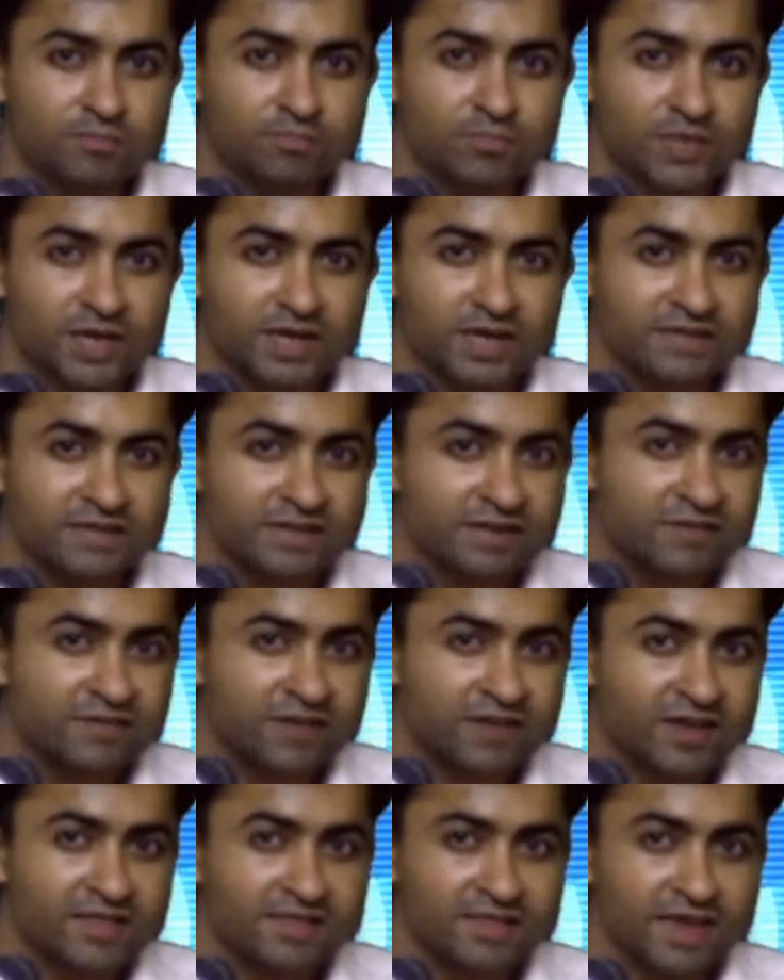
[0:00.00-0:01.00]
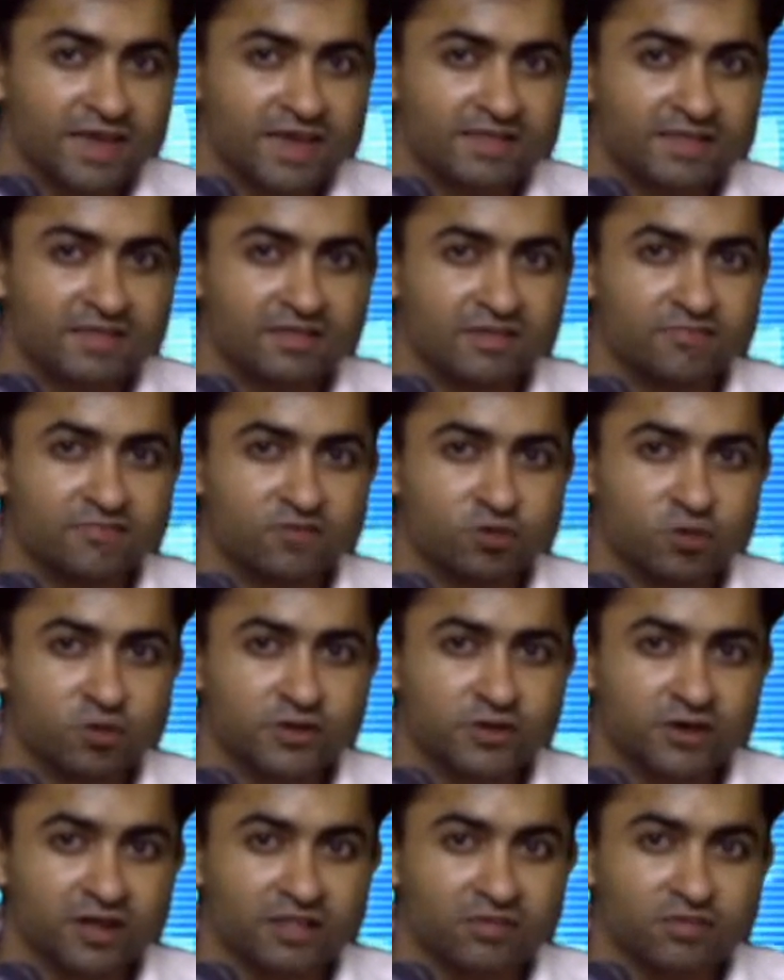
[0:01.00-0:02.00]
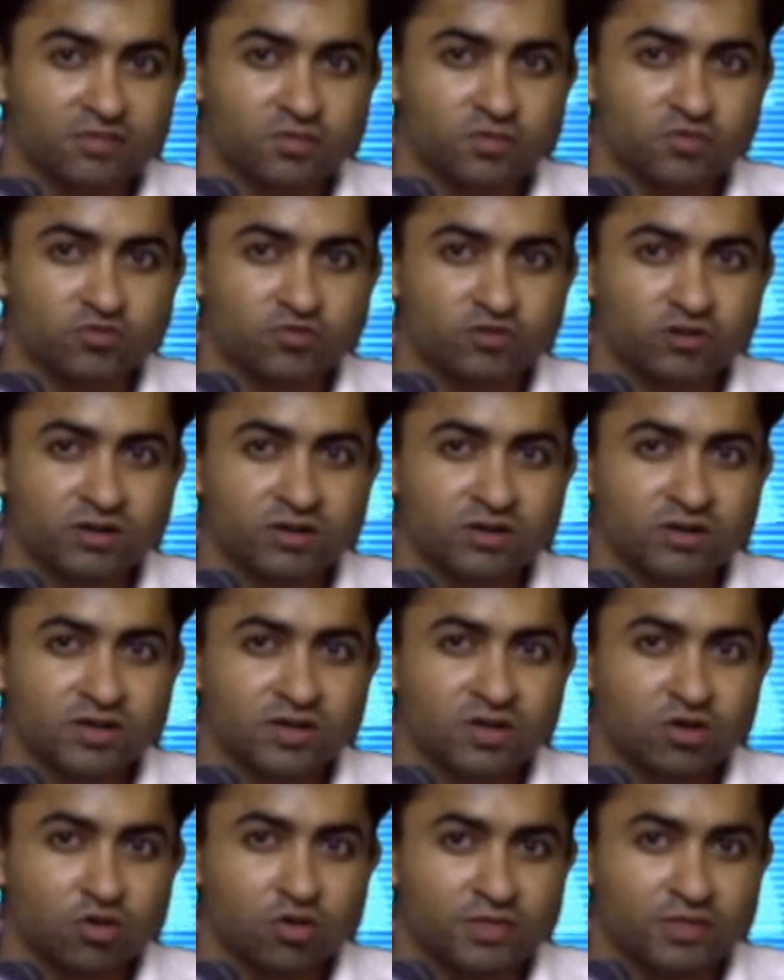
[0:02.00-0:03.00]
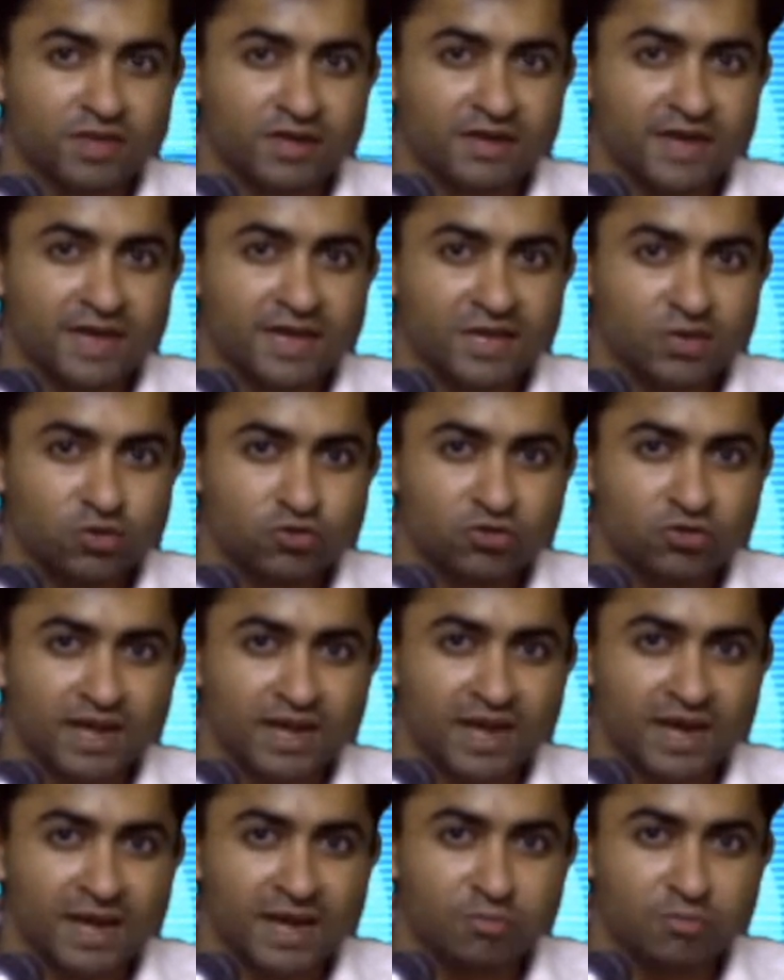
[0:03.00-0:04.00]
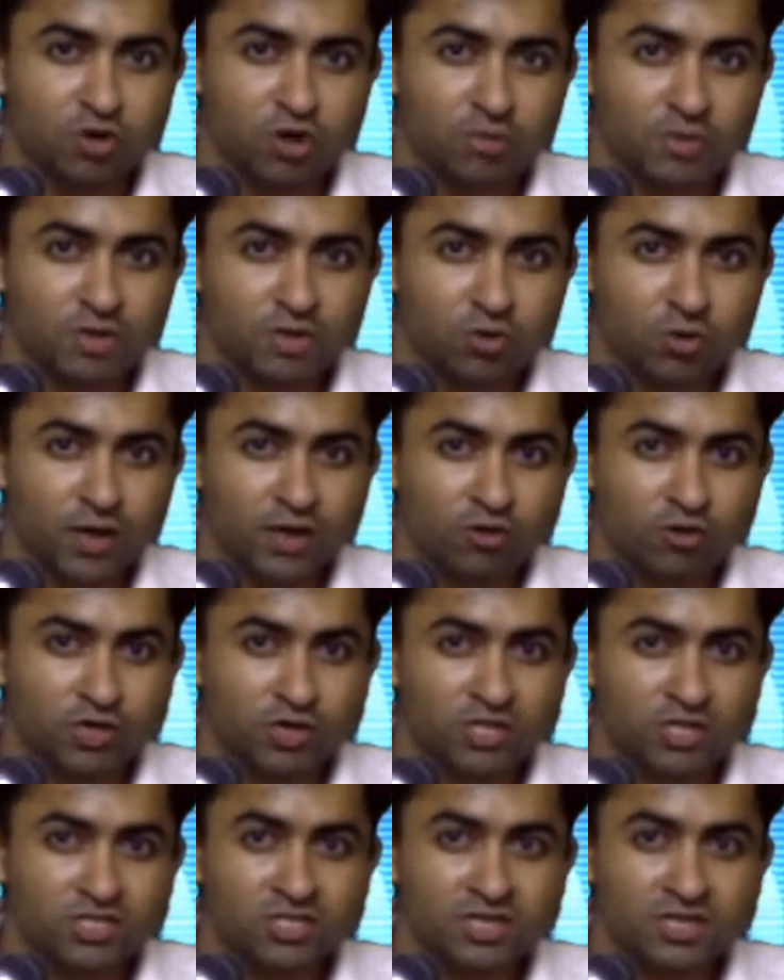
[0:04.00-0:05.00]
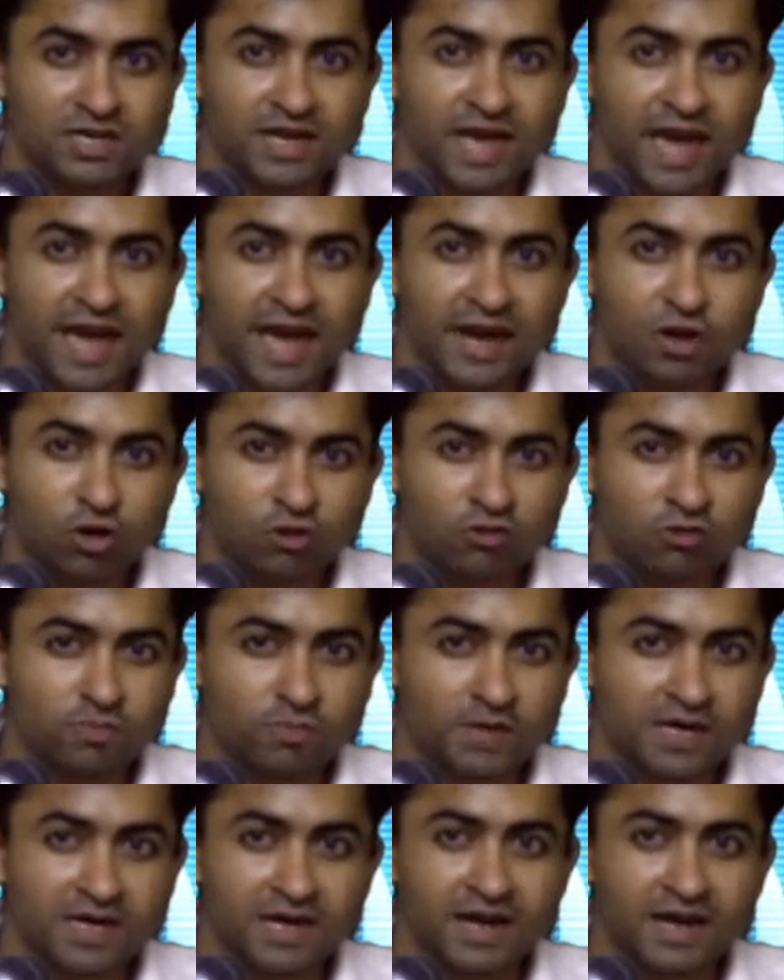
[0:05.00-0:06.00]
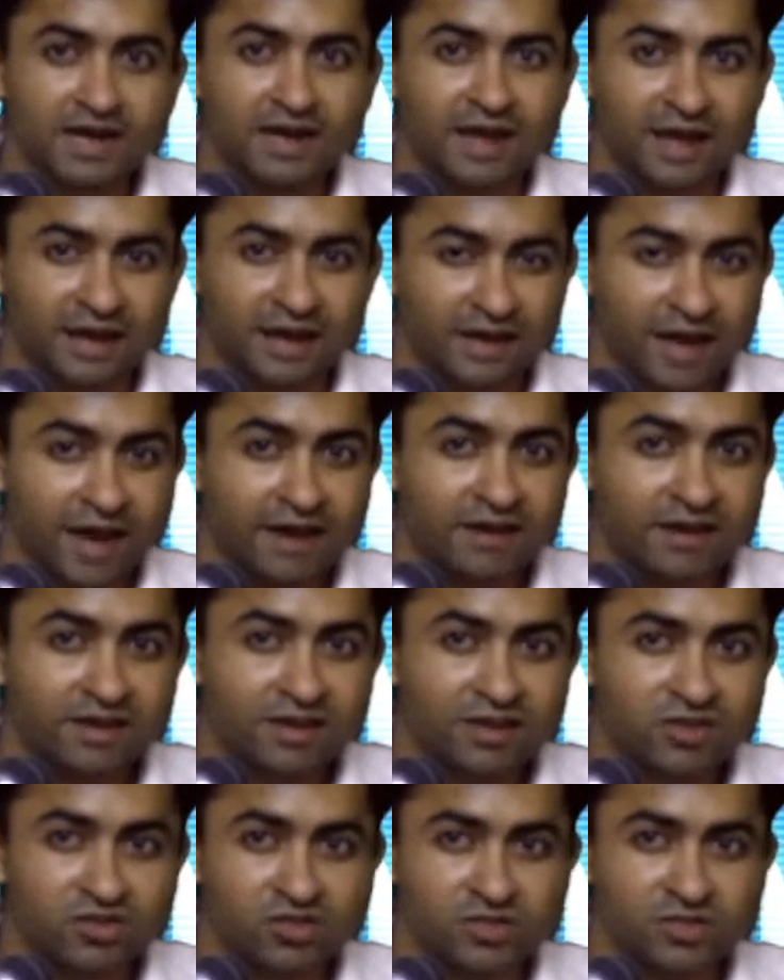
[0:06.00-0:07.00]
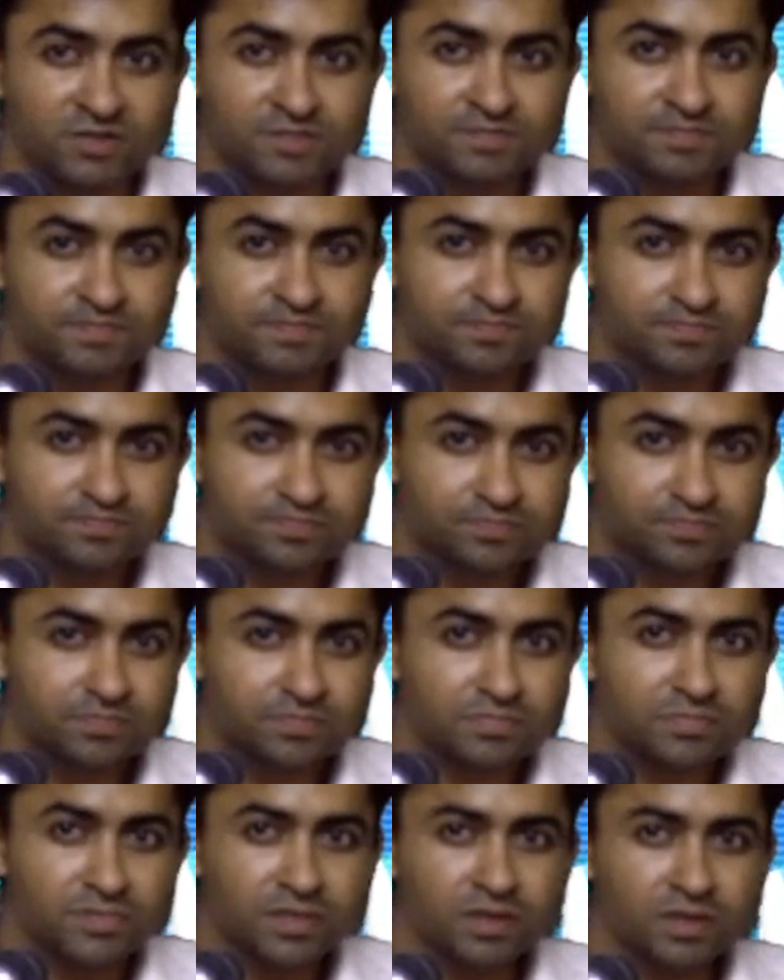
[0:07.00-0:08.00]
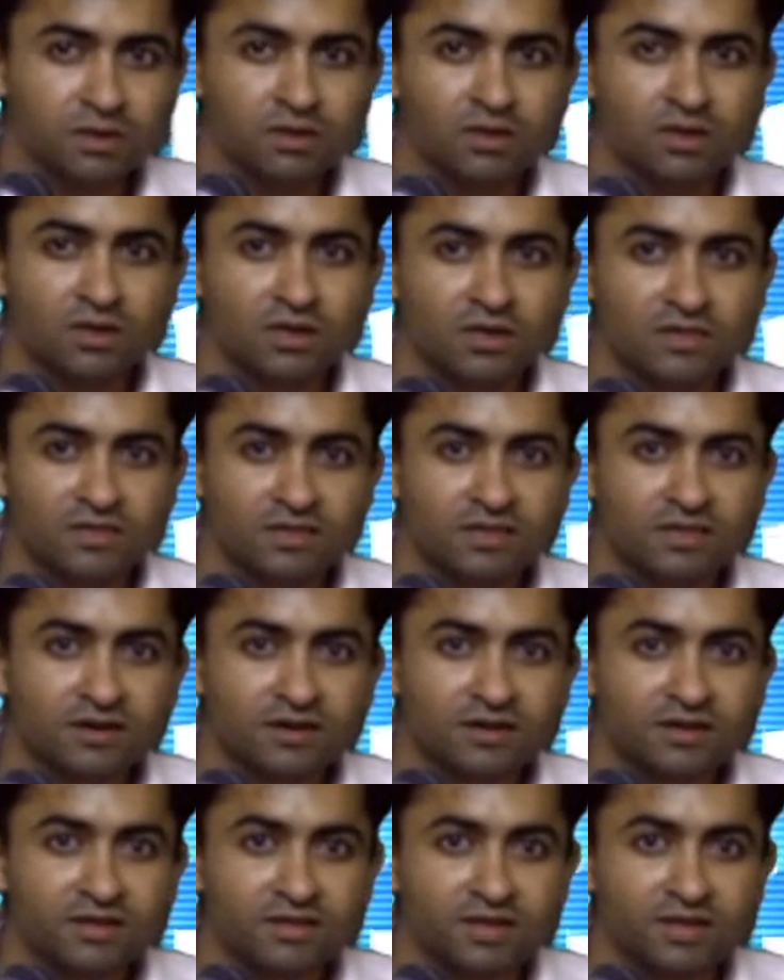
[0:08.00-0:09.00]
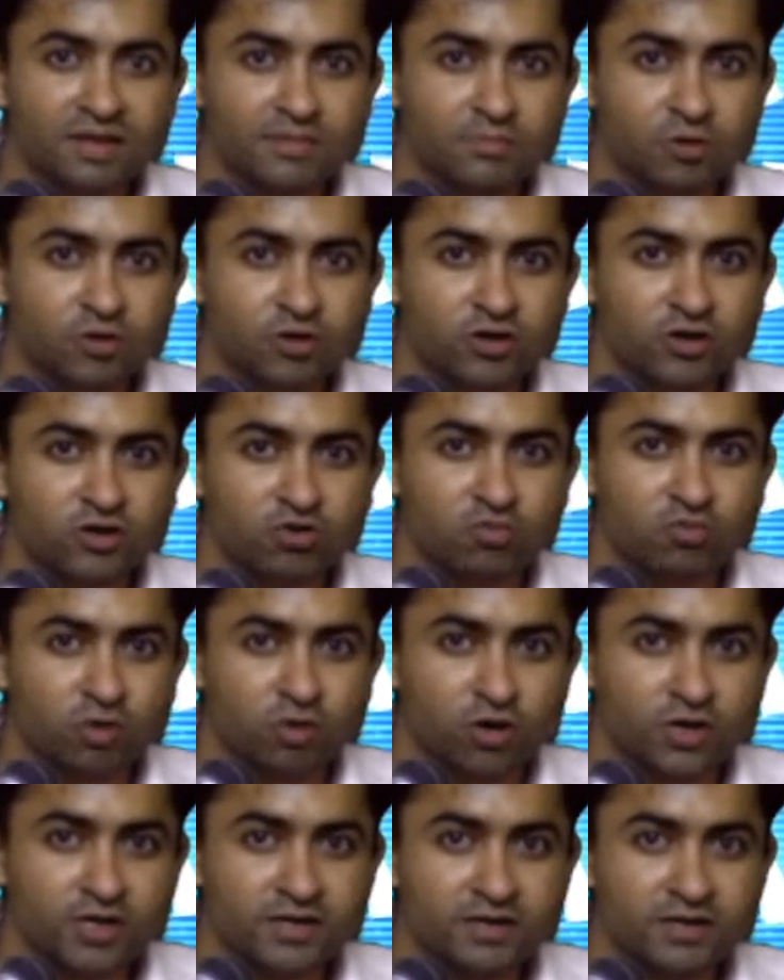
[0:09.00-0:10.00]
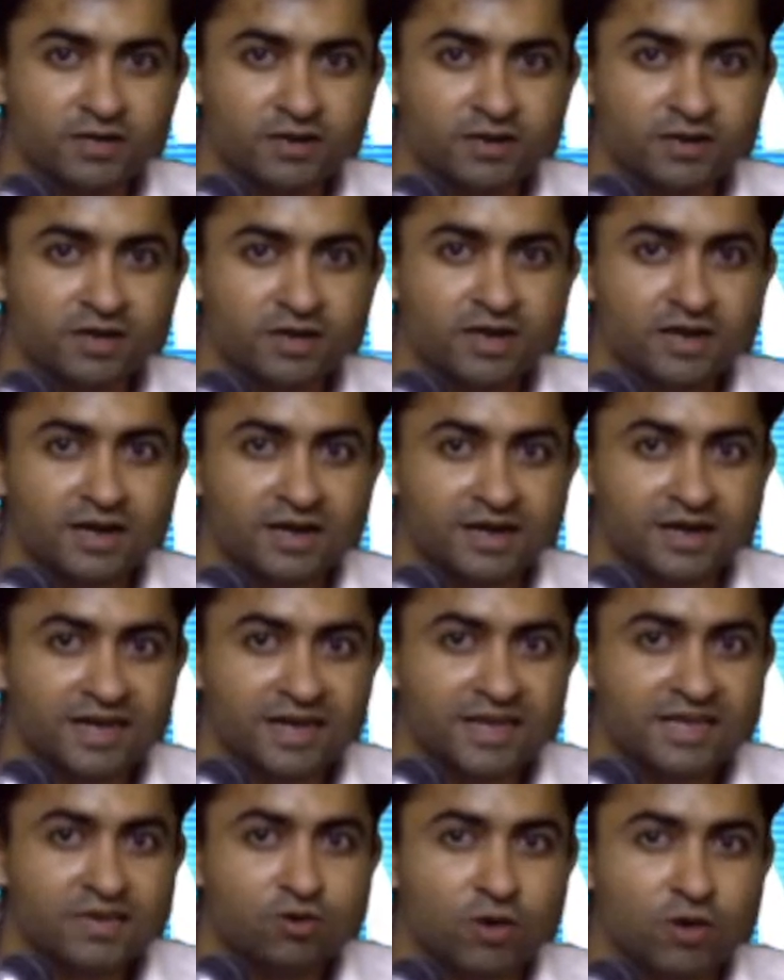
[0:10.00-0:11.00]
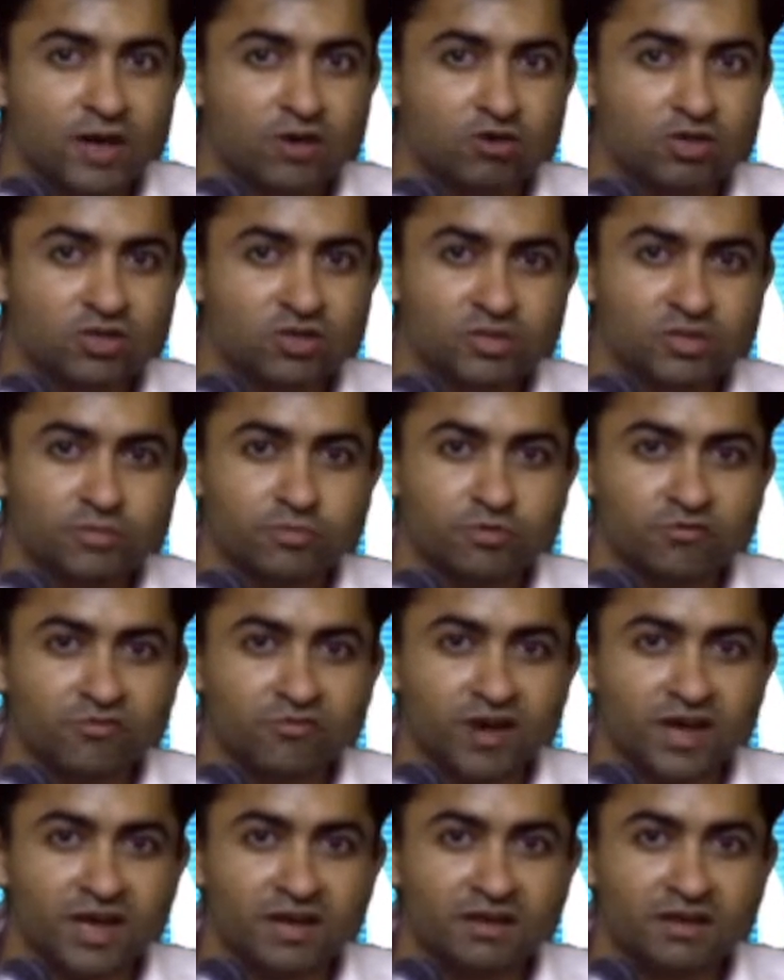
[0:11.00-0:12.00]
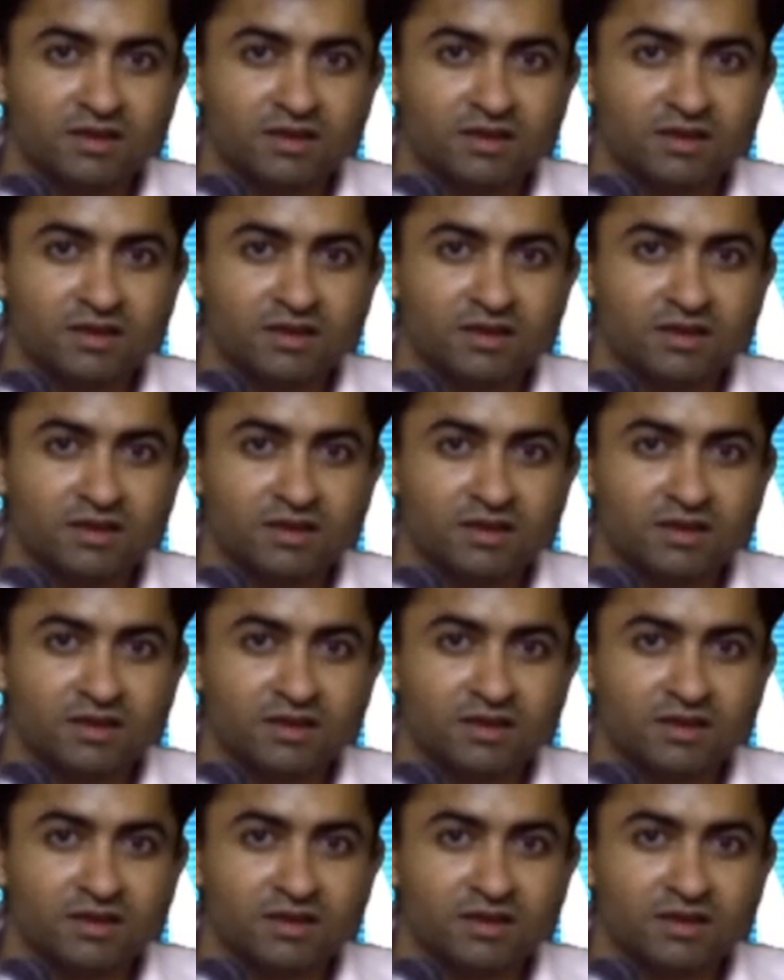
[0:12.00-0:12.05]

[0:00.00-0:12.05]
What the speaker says: It signifies excessive fluid transfusion causing dilution and abnormal coagulation and also platelet aggregation. Thus, it is important to monitor daily coagulation profile.